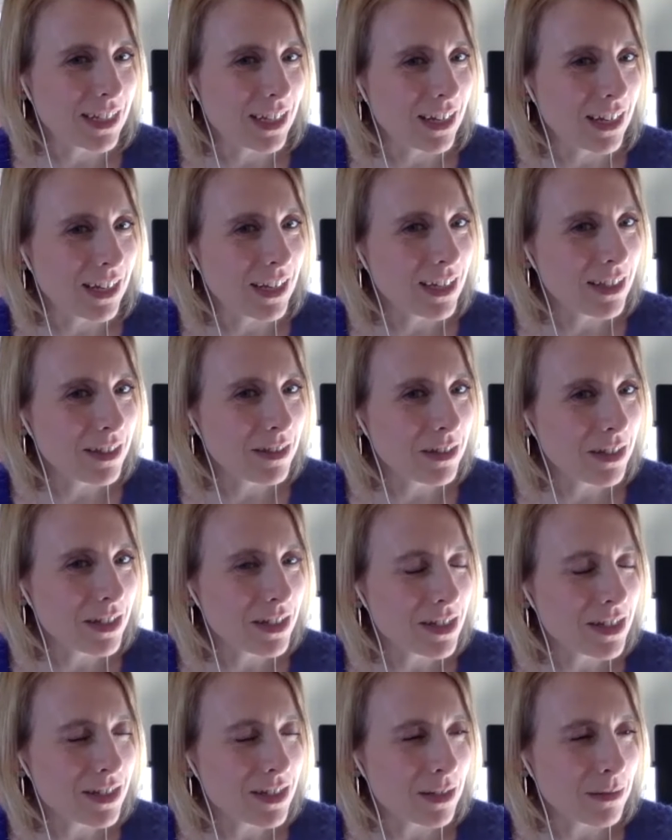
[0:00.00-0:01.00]
I like
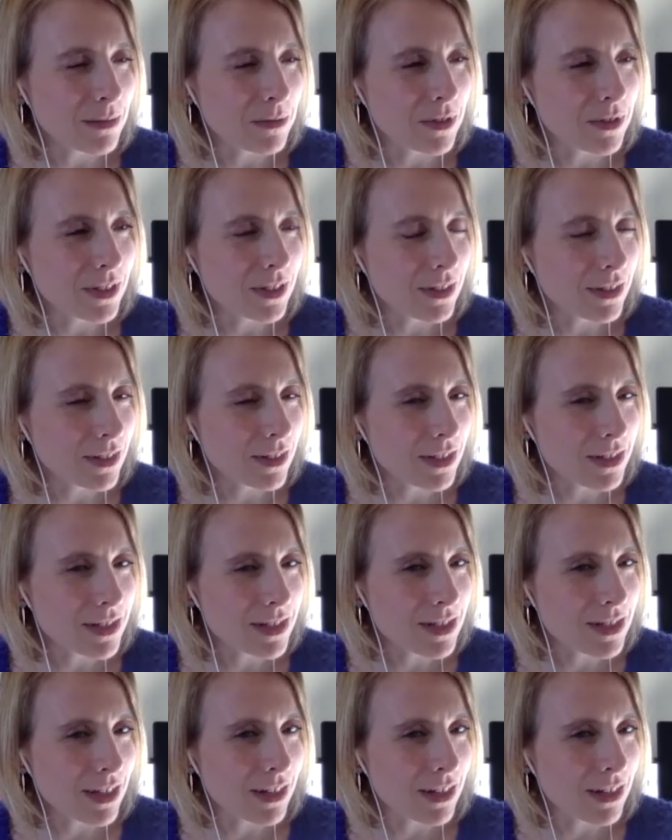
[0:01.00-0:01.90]
this, I'm good at this,